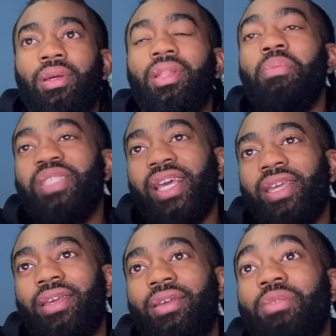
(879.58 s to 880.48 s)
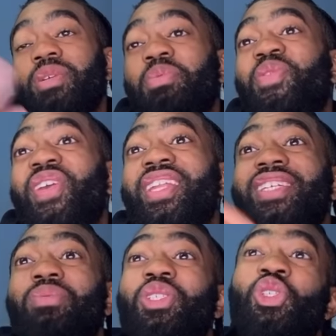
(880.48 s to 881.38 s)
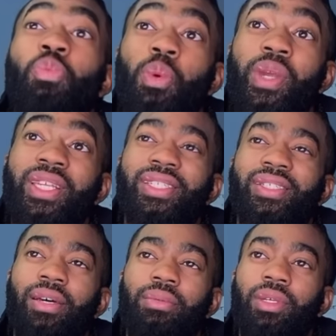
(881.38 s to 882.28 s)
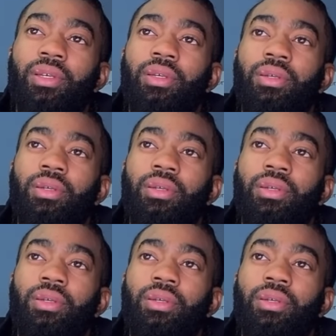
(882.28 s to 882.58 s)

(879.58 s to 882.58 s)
Let me take it. You must be feeding this one super Wheaties or something.